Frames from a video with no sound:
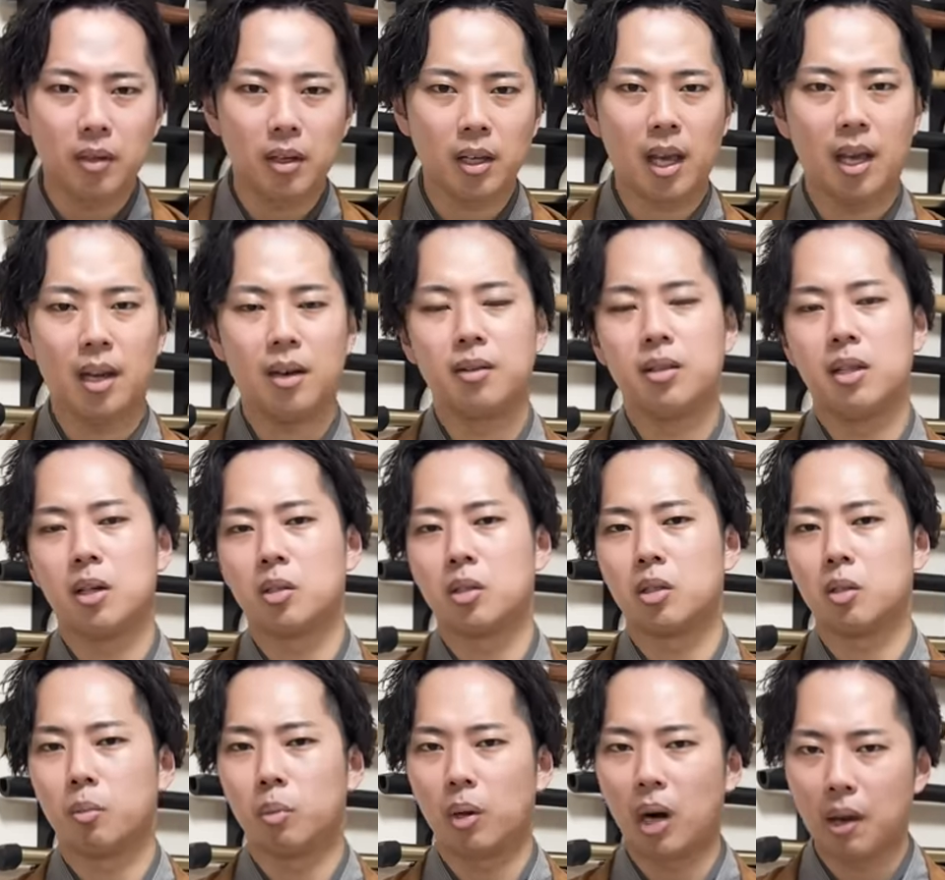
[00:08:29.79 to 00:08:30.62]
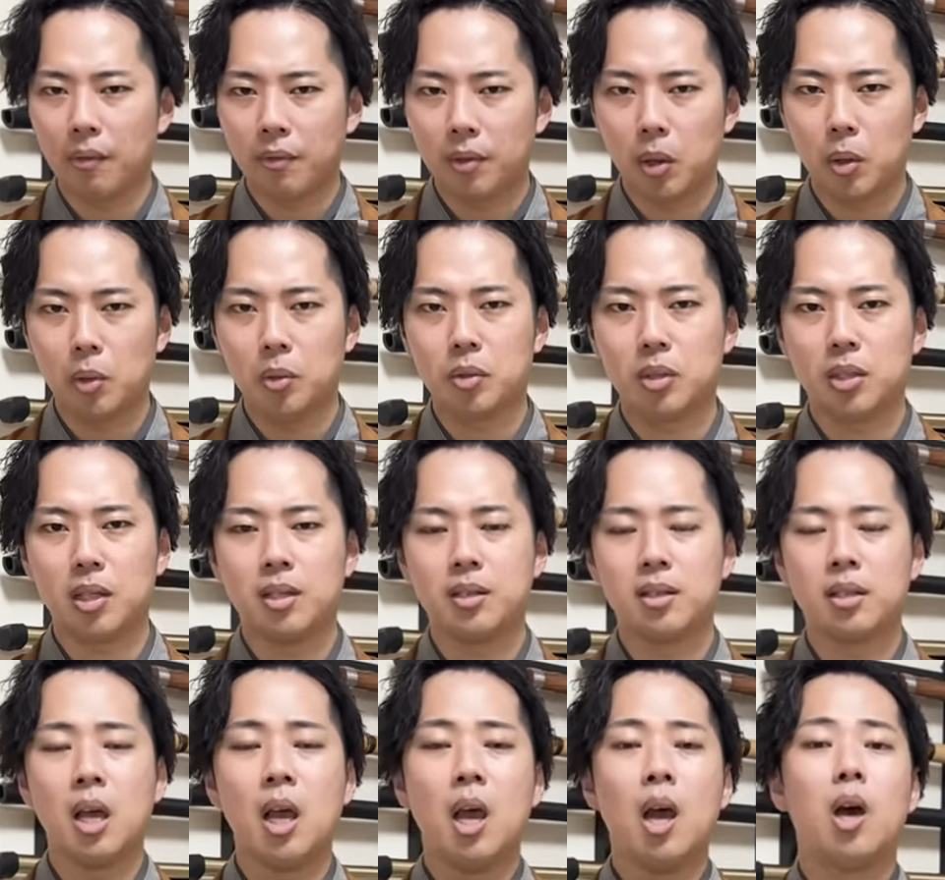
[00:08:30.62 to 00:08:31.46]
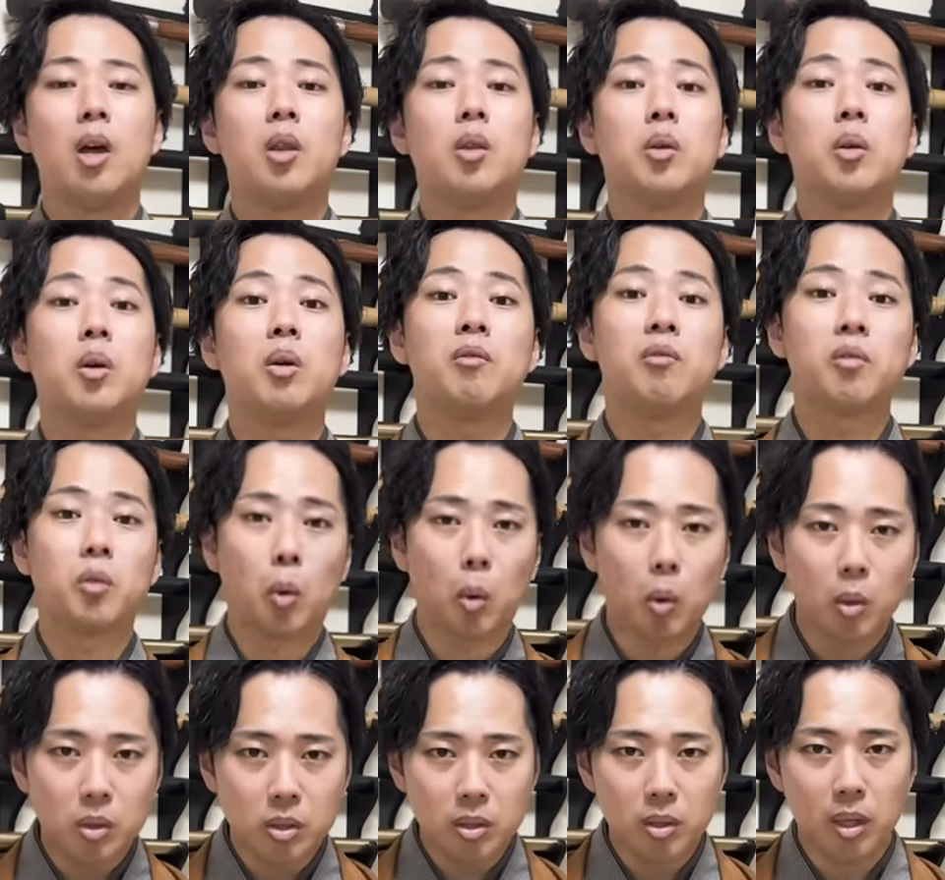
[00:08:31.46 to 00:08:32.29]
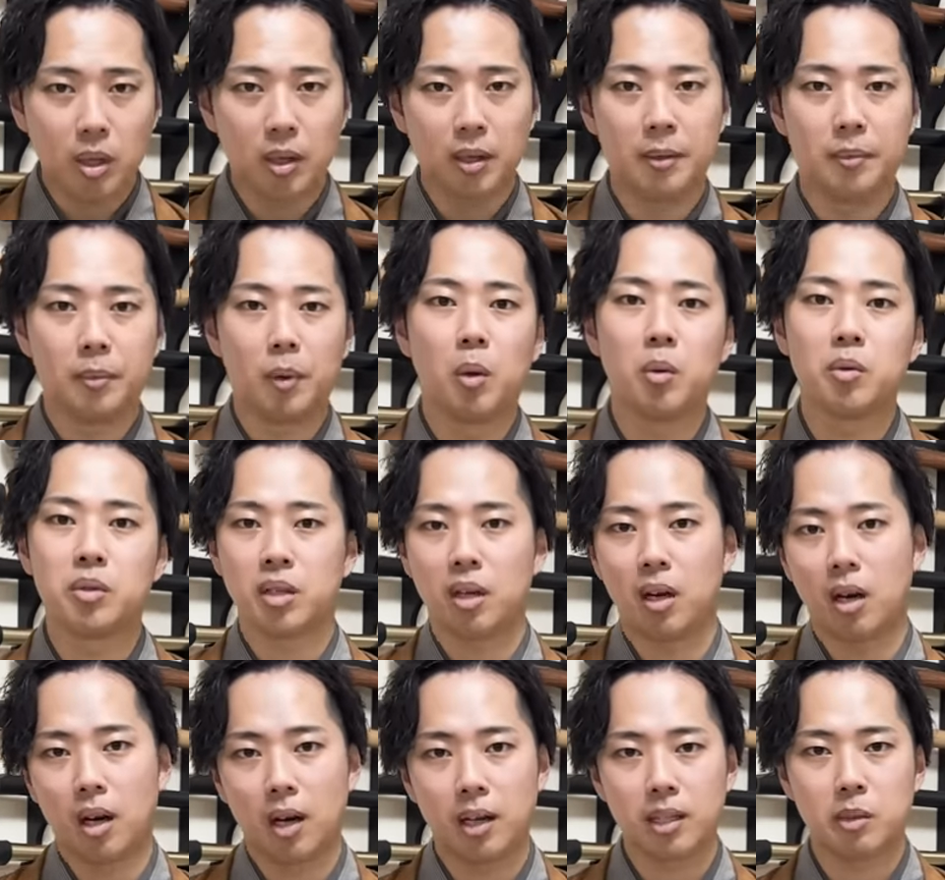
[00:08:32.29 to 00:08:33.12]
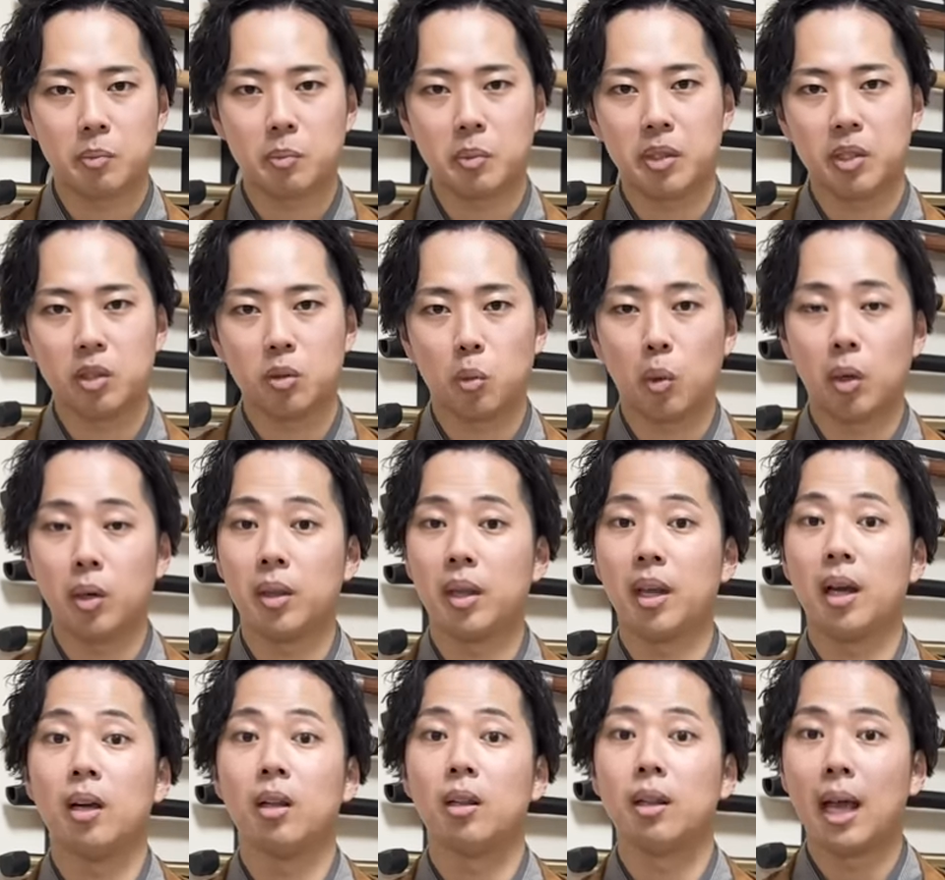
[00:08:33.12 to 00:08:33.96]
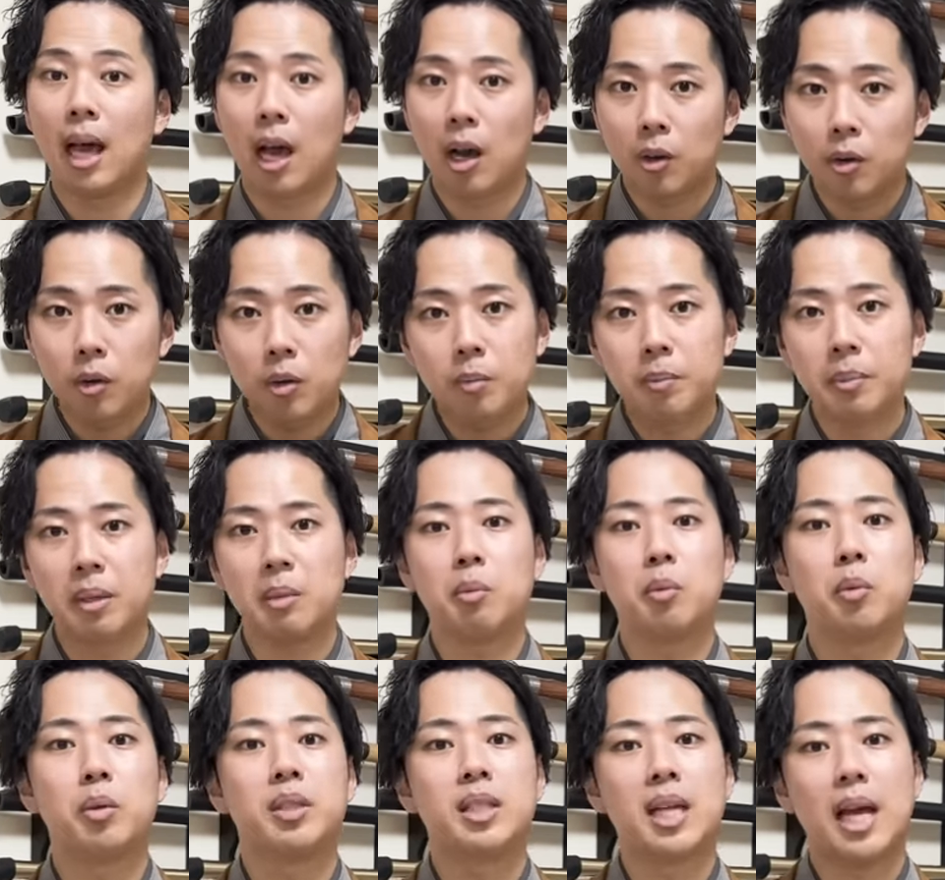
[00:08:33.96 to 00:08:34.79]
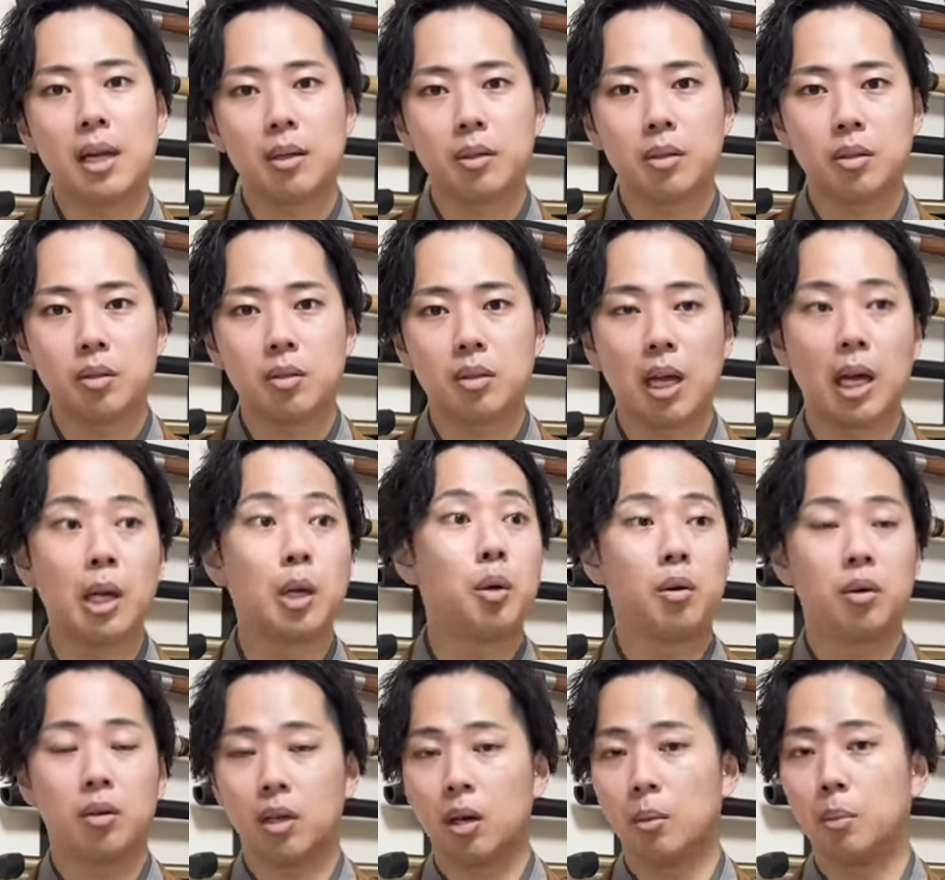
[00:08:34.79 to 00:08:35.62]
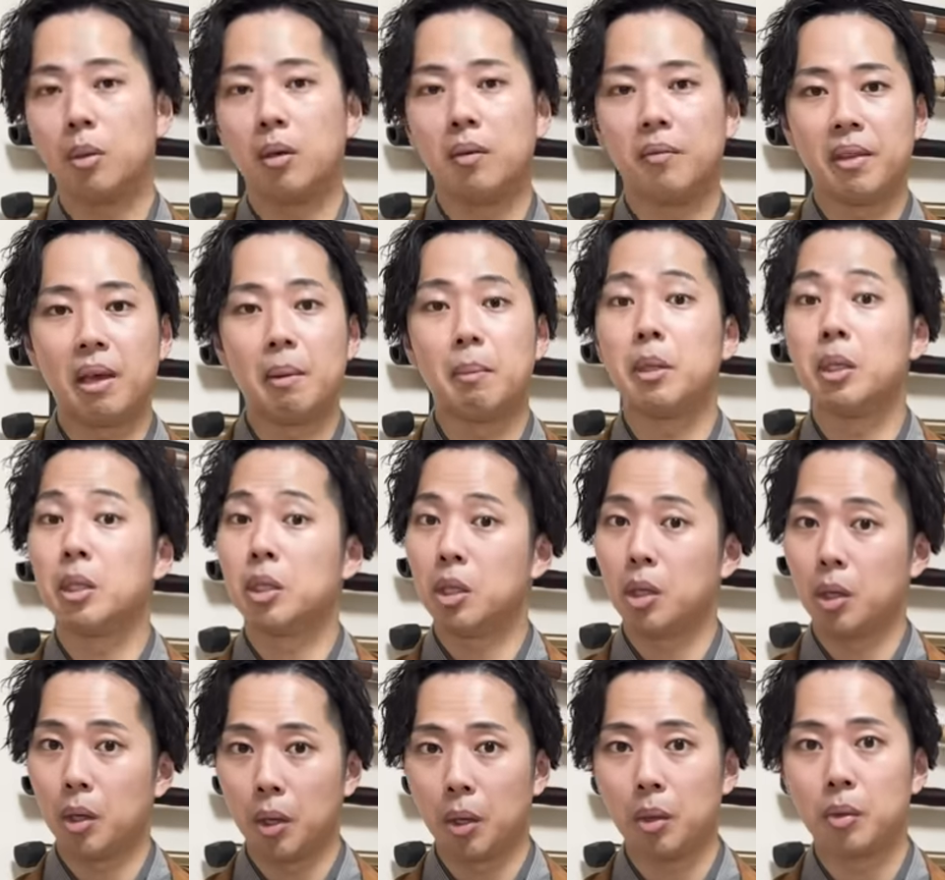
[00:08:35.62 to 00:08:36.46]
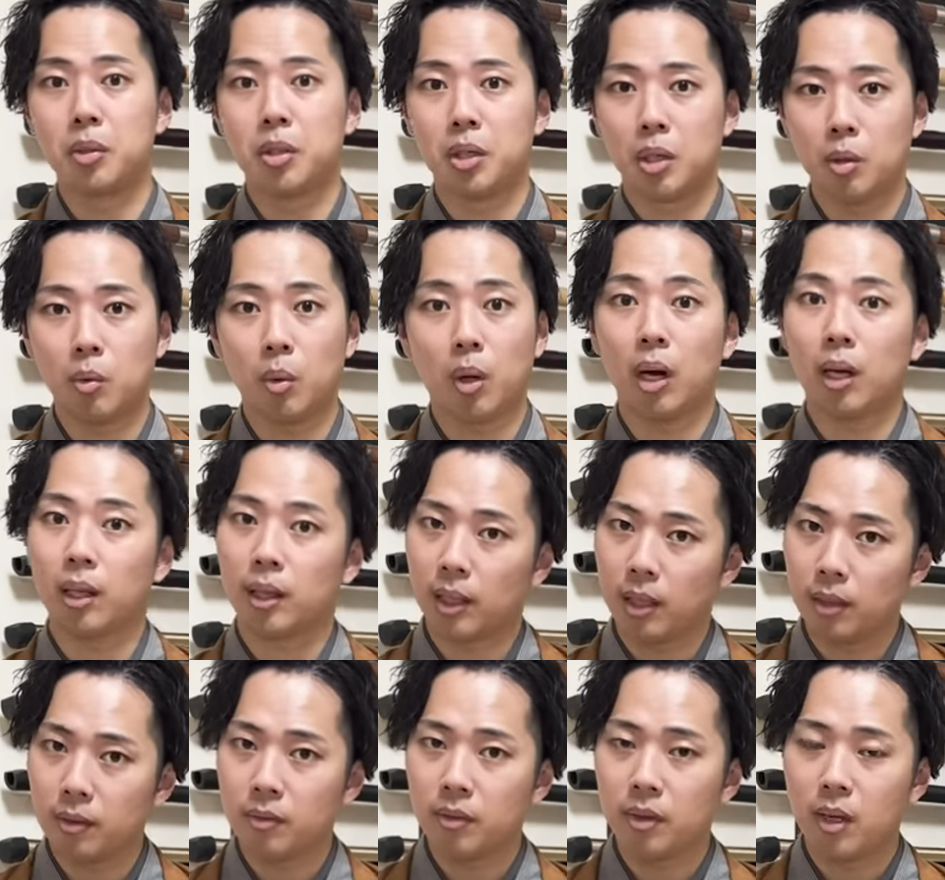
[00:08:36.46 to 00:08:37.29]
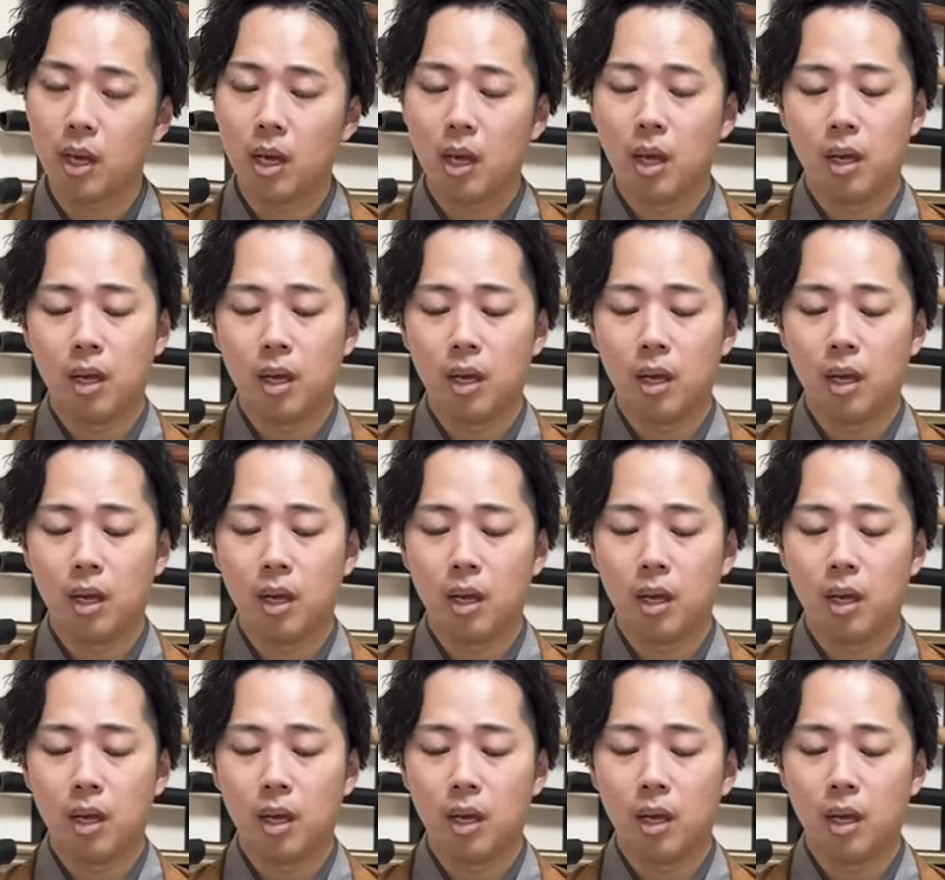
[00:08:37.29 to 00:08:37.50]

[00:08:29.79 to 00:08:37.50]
Again, there's the private onsens, and there are of course onsen hot springs where they allow people with tattoos. I know a couple of them in Kyoto too, where I live.